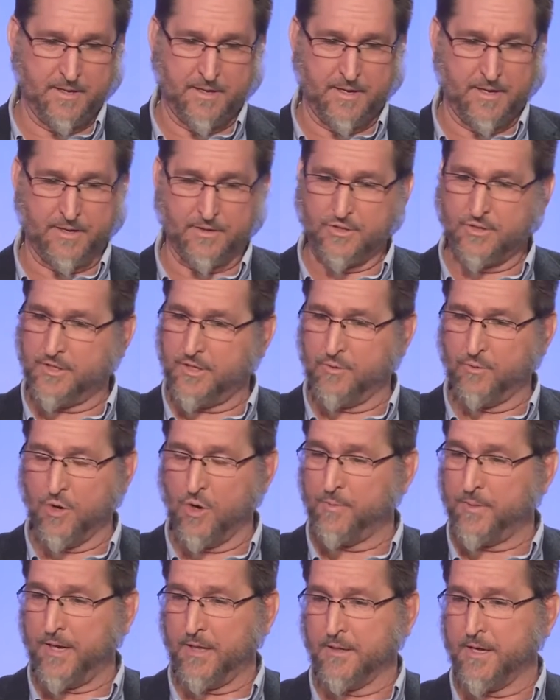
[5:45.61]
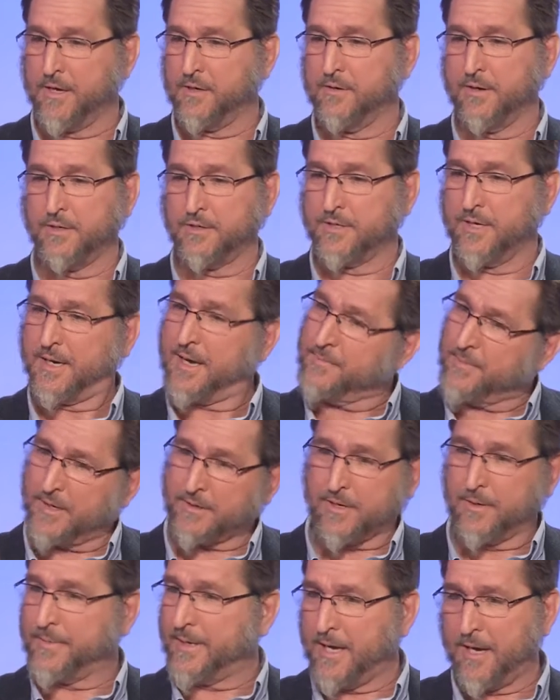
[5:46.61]
And she wrote me a letter and said, I'm
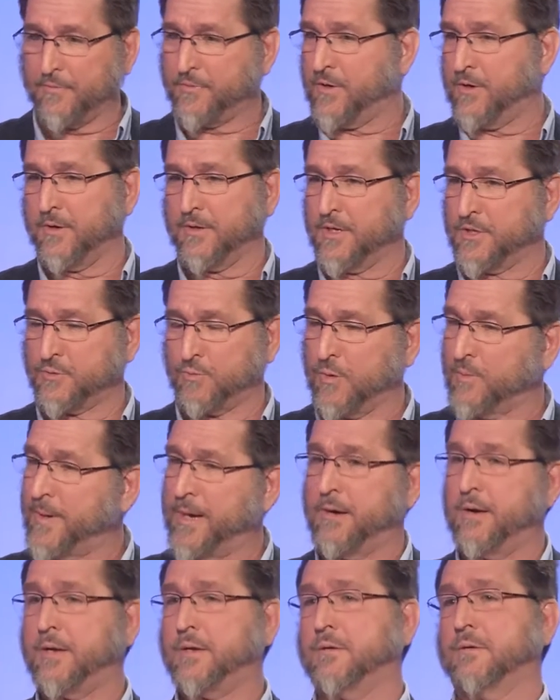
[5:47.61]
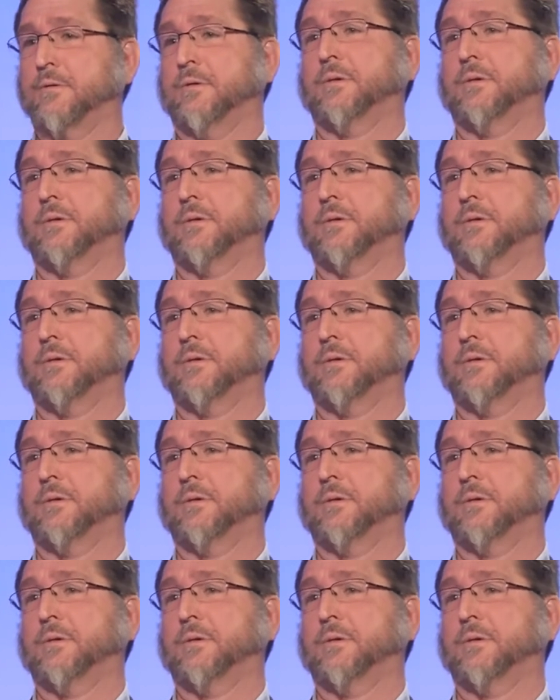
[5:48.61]
not coming out there unless we're married.